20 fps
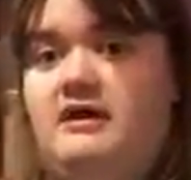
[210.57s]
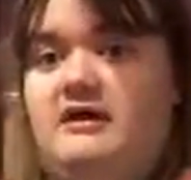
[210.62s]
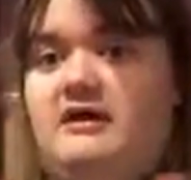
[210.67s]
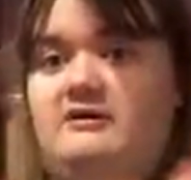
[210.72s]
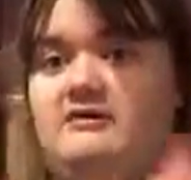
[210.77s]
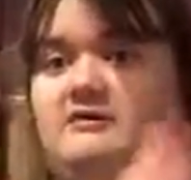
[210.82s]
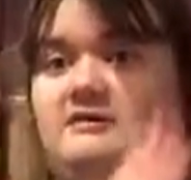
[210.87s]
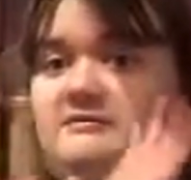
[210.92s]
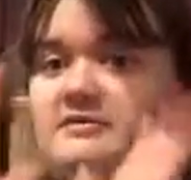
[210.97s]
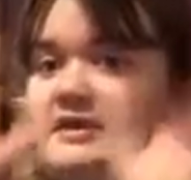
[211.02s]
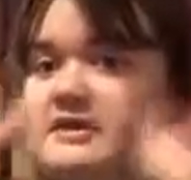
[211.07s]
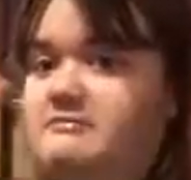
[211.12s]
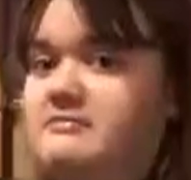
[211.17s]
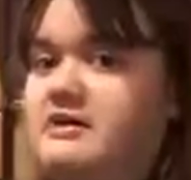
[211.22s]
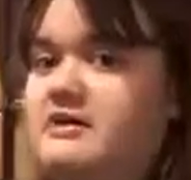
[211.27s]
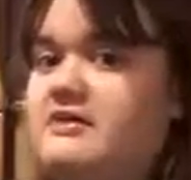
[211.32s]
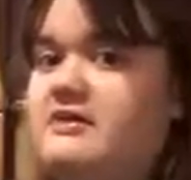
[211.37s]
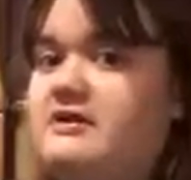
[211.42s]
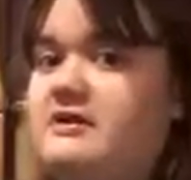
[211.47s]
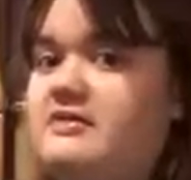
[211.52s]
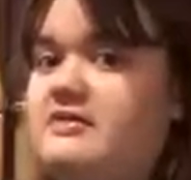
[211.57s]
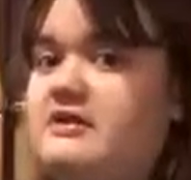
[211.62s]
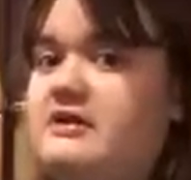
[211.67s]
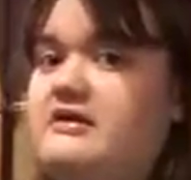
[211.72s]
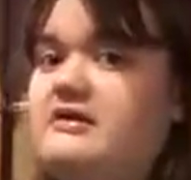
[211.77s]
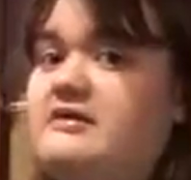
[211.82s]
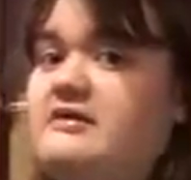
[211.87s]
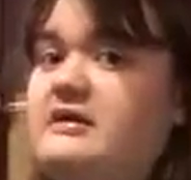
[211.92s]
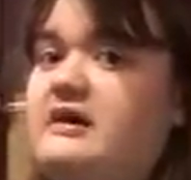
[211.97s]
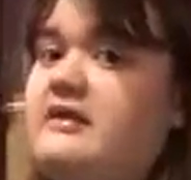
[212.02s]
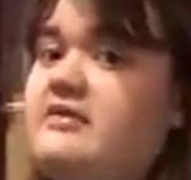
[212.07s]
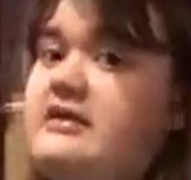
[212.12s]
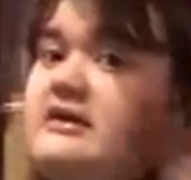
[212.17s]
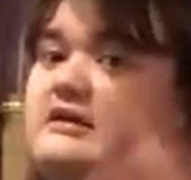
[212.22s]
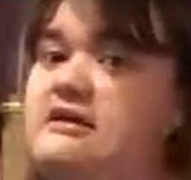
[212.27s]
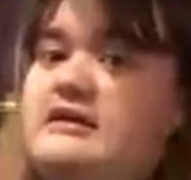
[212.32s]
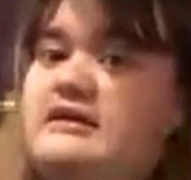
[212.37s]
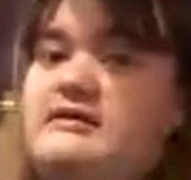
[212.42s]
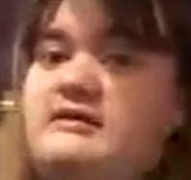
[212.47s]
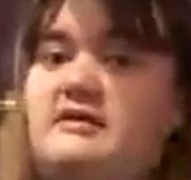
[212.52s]
is something bigger on the inside
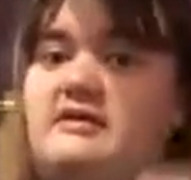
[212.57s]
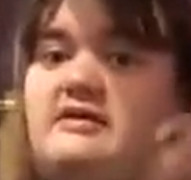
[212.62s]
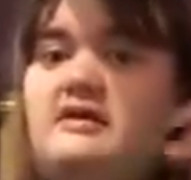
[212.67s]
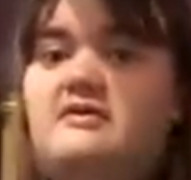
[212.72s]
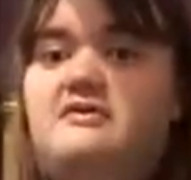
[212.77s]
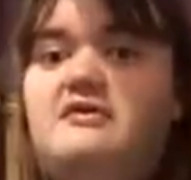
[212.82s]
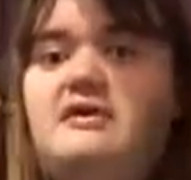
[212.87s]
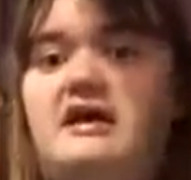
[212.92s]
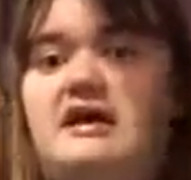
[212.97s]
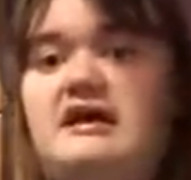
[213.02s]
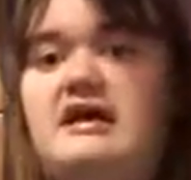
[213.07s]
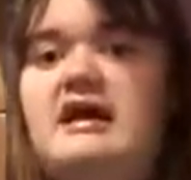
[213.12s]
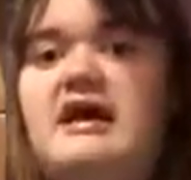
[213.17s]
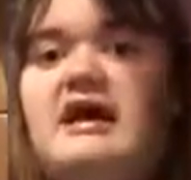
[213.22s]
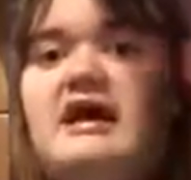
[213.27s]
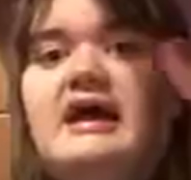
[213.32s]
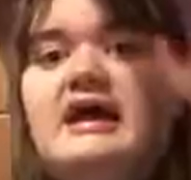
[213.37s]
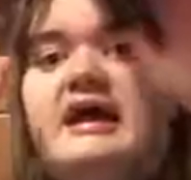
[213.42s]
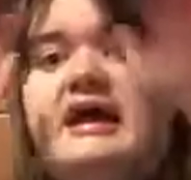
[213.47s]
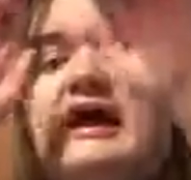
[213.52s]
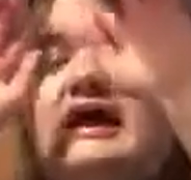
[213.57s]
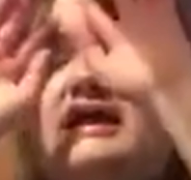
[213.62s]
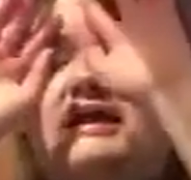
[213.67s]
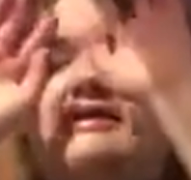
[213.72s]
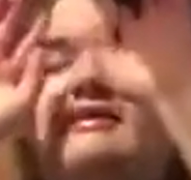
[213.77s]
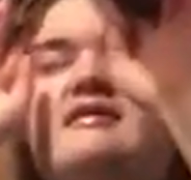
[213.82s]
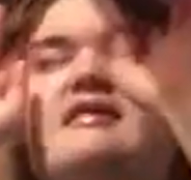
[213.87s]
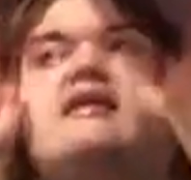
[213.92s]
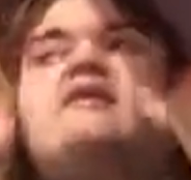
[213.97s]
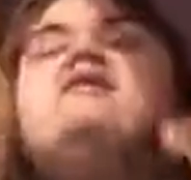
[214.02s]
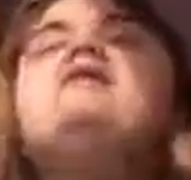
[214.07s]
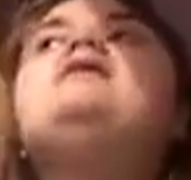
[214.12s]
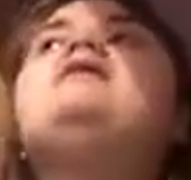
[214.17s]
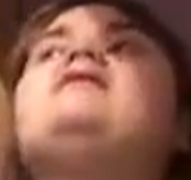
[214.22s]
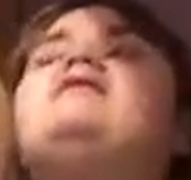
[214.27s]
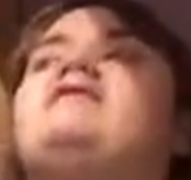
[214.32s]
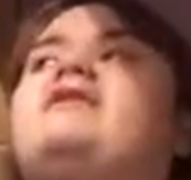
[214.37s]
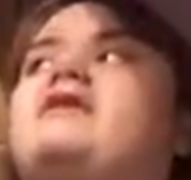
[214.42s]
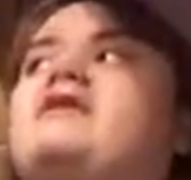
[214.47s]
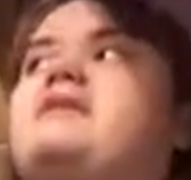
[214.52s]
than it is on the outside, and it sets it
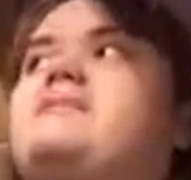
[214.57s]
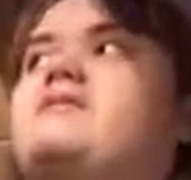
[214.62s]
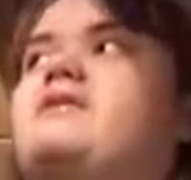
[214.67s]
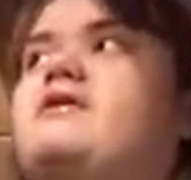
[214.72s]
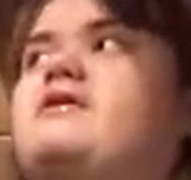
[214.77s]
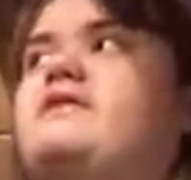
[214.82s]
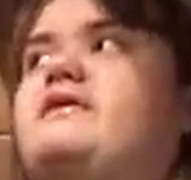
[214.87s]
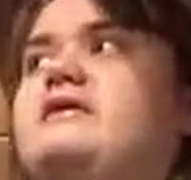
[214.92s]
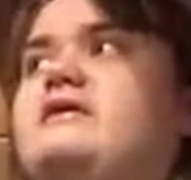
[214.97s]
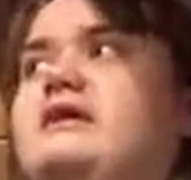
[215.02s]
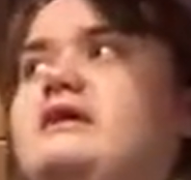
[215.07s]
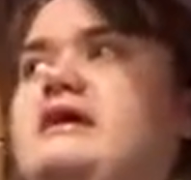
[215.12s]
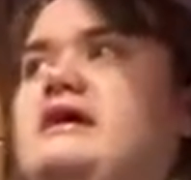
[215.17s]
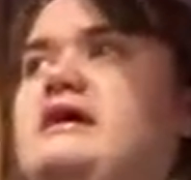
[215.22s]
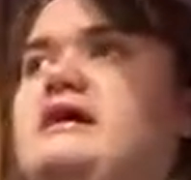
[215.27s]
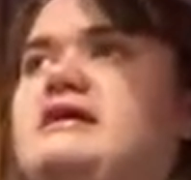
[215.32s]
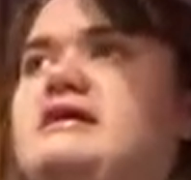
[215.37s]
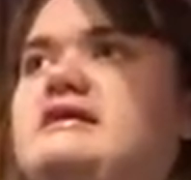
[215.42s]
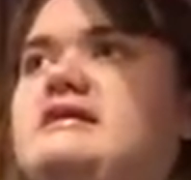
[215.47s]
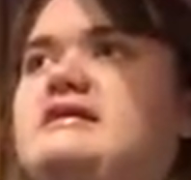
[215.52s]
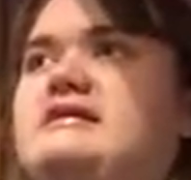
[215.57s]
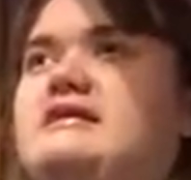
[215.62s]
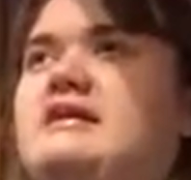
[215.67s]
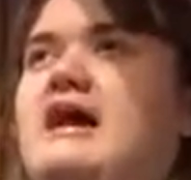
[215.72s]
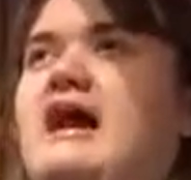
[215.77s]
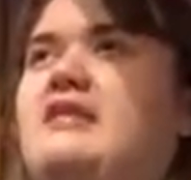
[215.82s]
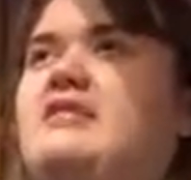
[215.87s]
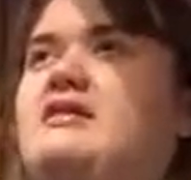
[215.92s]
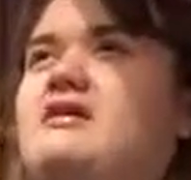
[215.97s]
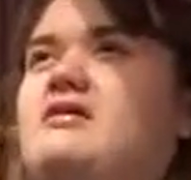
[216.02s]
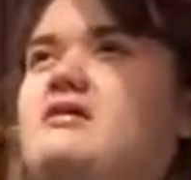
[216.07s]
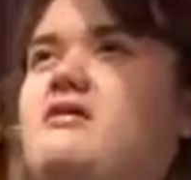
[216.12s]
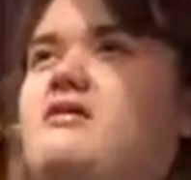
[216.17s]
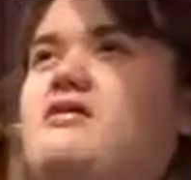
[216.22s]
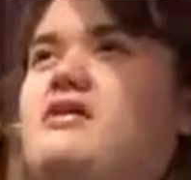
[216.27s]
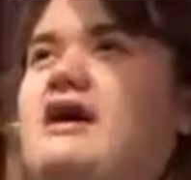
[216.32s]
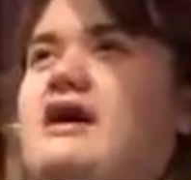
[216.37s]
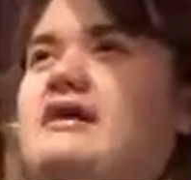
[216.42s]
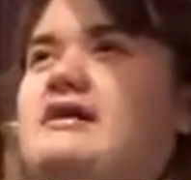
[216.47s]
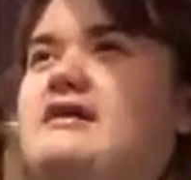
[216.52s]
up very perfectly, and it got this
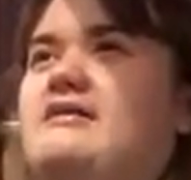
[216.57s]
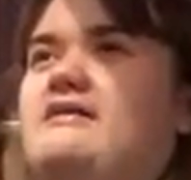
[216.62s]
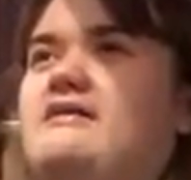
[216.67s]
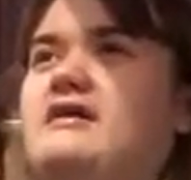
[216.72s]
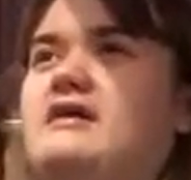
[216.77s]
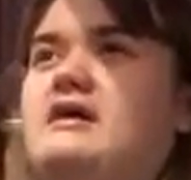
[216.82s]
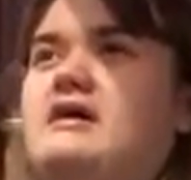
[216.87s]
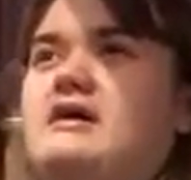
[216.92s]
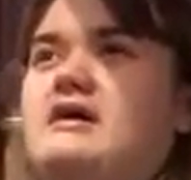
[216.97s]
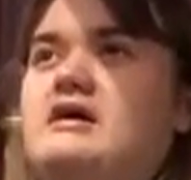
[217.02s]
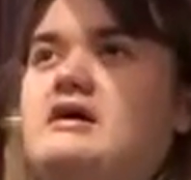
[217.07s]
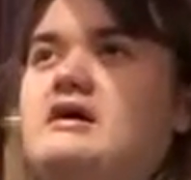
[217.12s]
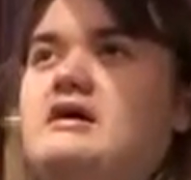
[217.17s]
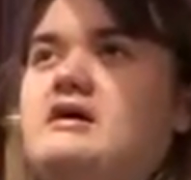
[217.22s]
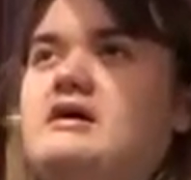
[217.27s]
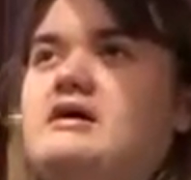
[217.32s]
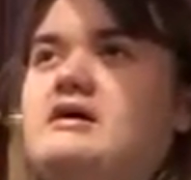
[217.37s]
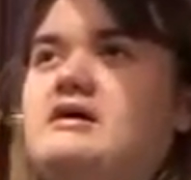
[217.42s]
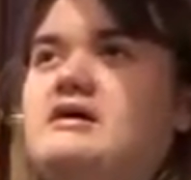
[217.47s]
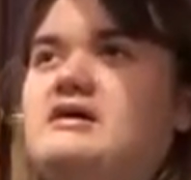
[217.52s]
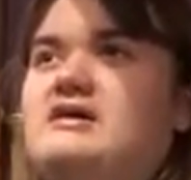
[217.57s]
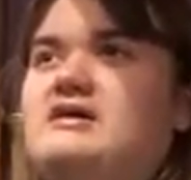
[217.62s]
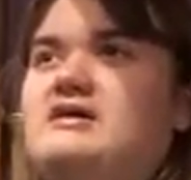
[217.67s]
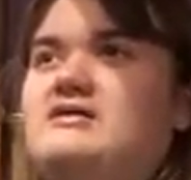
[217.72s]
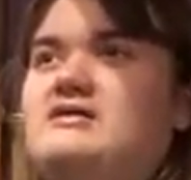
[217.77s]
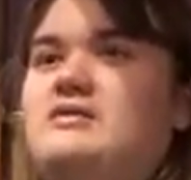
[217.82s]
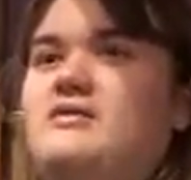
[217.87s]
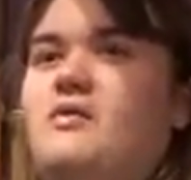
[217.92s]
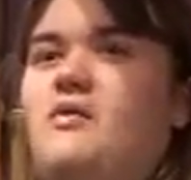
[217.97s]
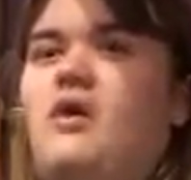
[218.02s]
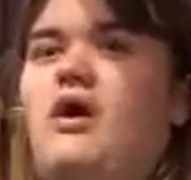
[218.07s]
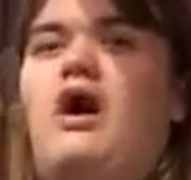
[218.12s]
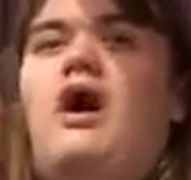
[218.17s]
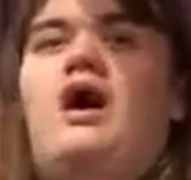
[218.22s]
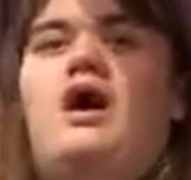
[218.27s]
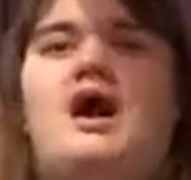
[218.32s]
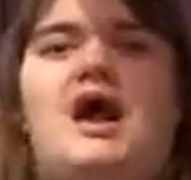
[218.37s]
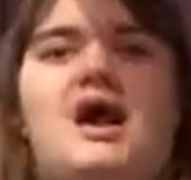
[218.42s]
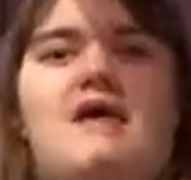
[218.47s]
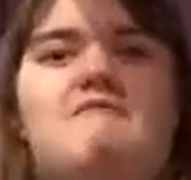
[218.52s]
whole kind of
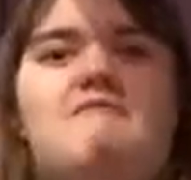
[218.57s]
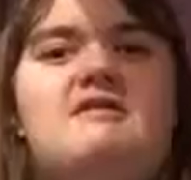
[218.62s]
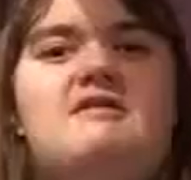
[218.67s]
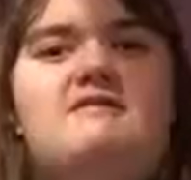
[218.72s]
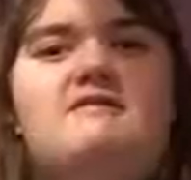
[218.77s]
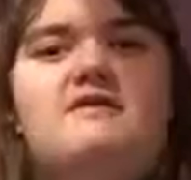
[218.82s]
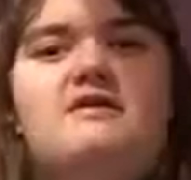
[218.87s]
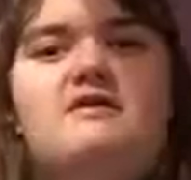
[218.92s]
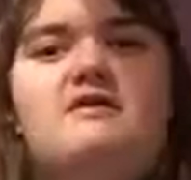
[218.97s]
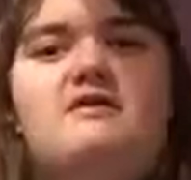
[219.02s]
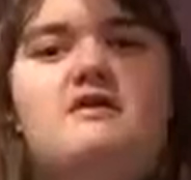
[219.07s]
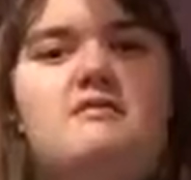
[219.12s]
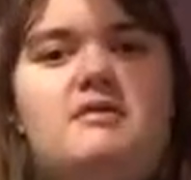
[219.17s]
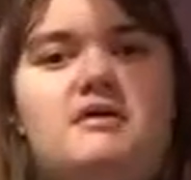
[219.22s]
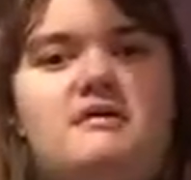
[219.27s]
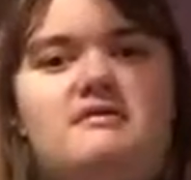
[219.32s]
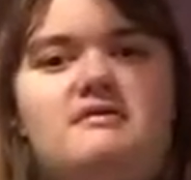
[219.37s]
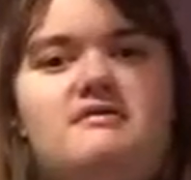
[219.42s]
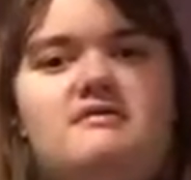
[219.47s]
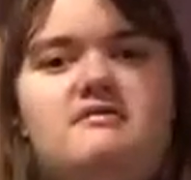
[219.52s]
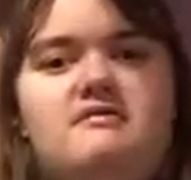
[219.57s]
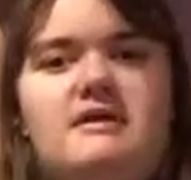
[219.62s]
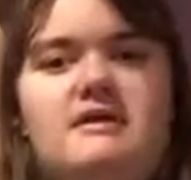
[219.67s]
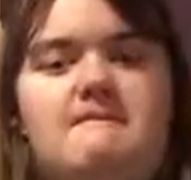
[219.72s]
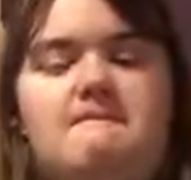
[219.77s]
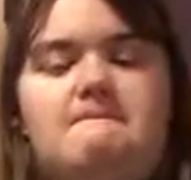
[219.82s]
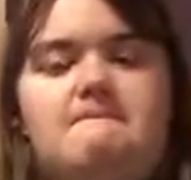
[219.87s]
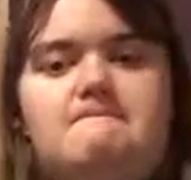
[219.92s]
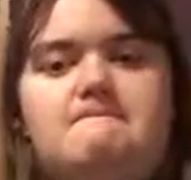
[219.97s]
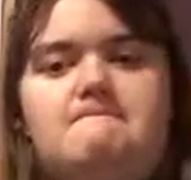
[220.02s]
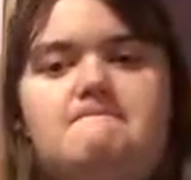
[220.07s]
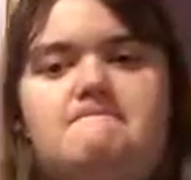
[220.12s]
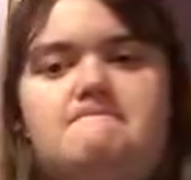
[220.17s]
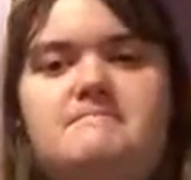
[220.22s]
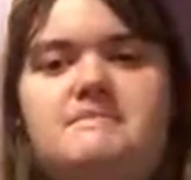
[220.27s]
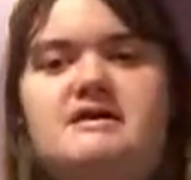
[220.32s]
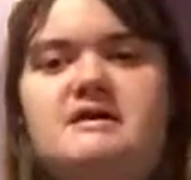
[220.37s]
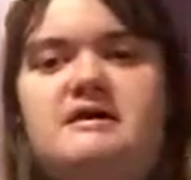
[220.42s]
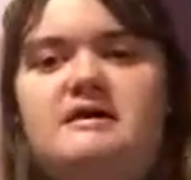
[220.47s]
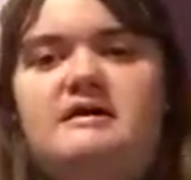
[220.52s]
noir atmosphere almost to it,
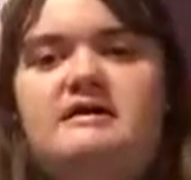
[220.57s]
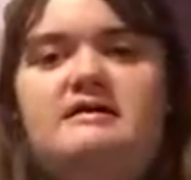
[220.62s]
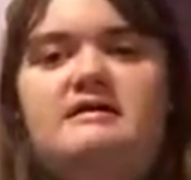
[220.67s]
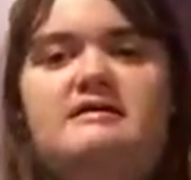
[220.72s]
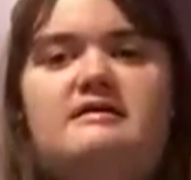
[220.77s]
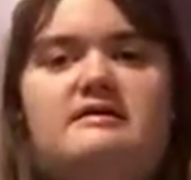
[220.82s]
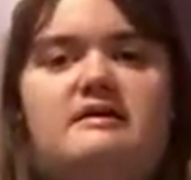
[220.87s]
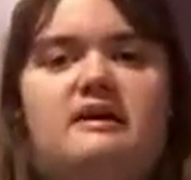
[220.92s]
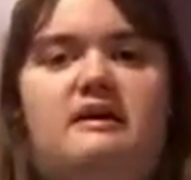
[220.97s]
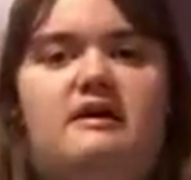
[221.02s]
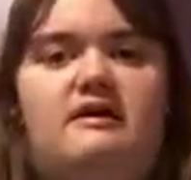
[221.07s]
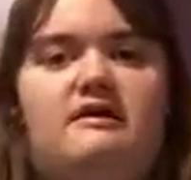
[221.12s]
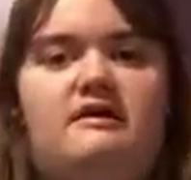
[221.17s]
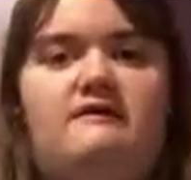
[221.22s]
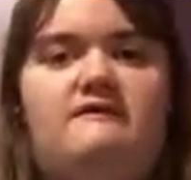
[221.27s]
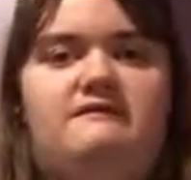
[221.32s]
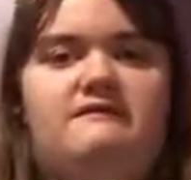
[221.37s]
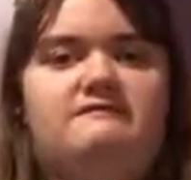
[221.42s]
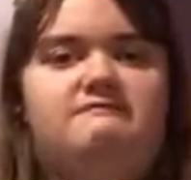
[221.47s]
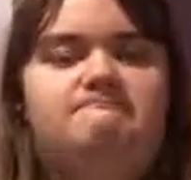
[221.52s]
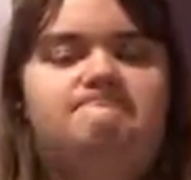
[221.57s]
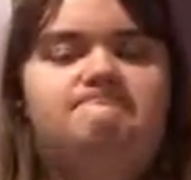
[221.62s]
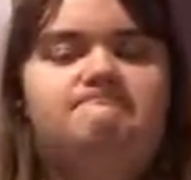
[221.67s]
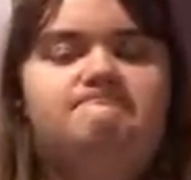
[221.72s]
because of,